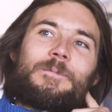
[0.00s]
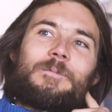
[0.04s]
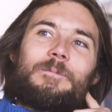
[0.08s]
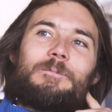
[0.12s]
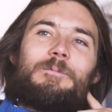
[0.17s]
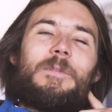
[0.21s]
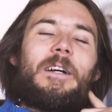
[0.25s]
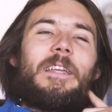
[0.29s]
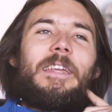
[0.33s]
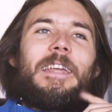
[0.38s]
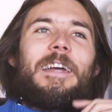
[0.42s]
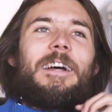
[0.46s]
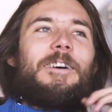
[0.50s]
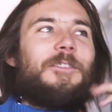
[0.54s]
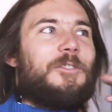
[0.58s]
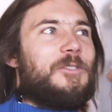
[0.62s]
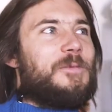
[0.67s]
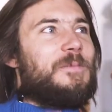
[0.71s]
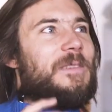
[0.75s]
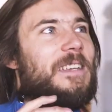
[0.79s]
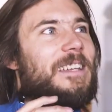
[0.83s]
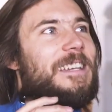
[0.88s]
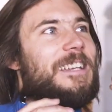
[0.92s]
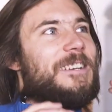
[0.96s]
But yeah, it was
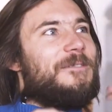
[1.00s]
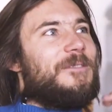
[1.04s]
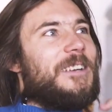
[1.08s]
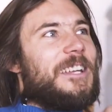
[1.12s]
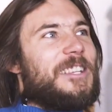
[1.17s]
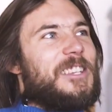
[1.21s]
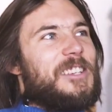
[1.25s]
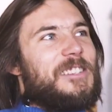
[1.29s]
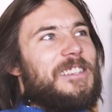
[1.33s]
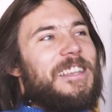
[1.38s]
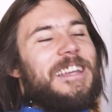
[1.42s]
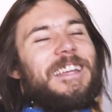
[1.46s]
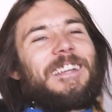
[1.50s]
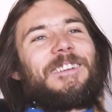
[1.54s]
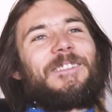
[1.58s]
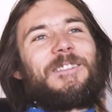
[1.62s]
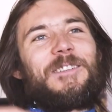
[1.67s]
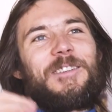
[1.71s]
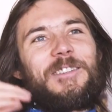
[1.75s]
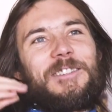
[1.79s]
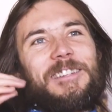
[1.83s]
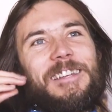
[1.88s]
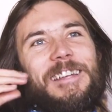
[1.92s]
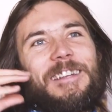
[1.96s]
me and him, like just like we
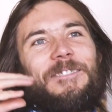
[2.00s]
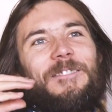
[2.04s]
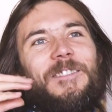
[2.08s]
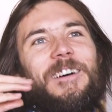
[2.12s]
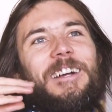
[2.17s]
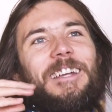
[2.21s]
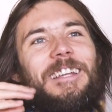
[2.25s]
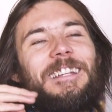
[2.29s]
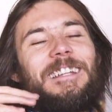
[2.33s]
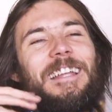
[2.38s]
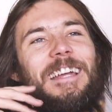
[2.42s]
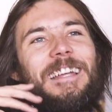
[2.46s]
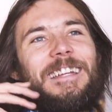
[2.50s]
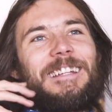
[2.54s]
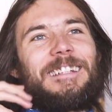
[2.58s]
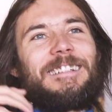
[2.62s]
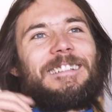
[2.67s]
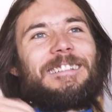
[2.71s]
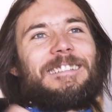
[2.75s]
were like fucking like,